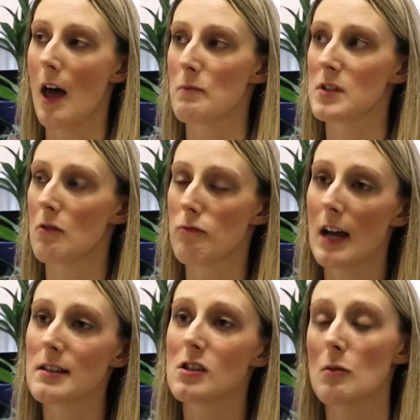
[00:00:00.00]
So
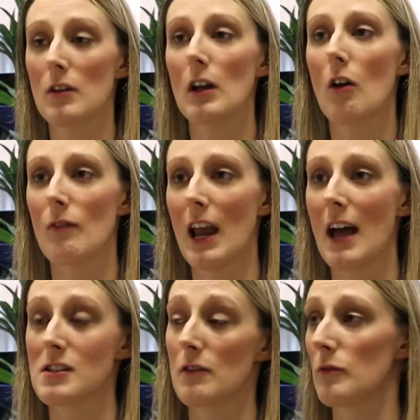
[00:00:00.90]
writing something along the
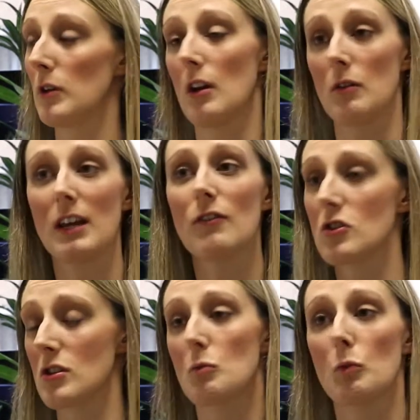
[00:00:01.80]
lines of, even
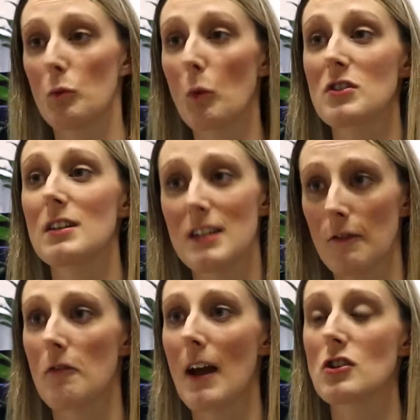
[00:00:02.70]
just what's the
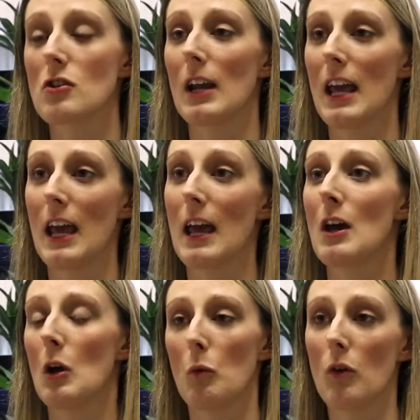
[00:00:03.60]
differential here,
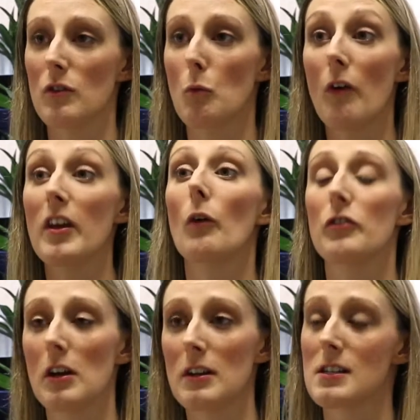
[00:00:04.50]
what are the
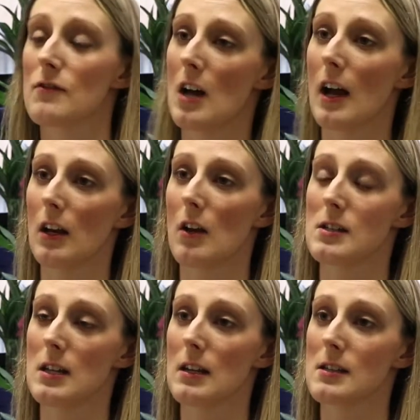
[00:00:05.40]
alternative
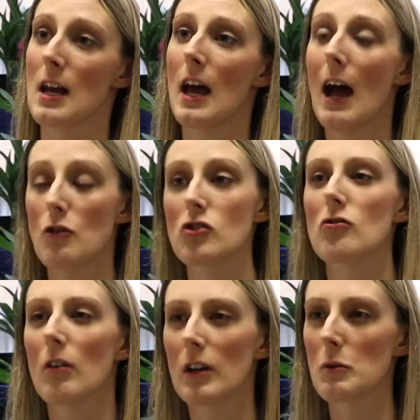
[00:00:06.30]
diagnoses, how
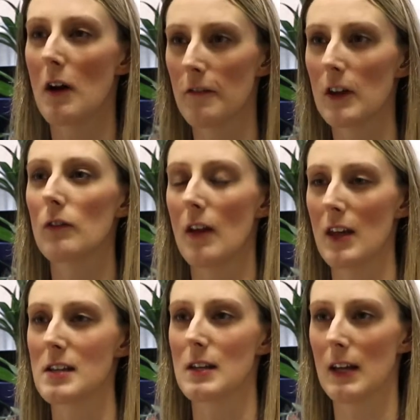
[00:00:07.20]
strongly do I feel that
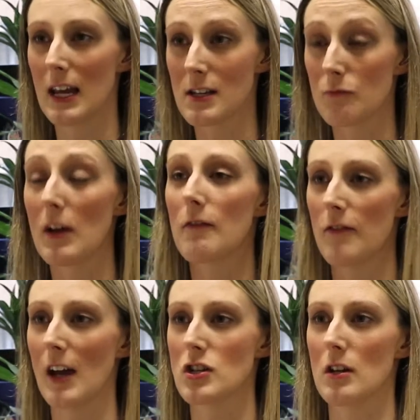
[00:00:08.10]
this is
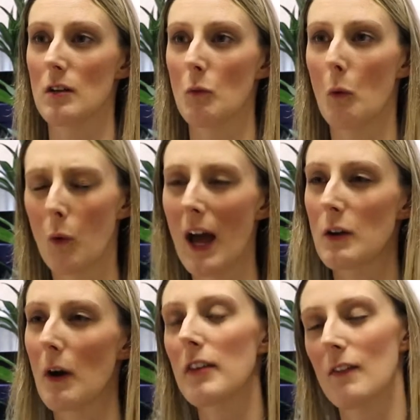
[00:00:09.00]
infection, and where
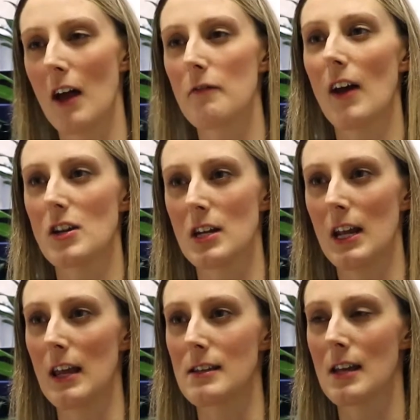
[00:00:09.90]
do I think that infection
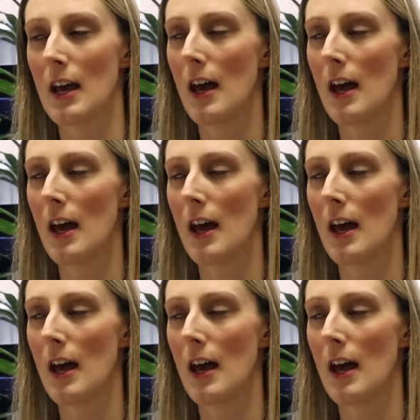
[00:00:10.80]
is,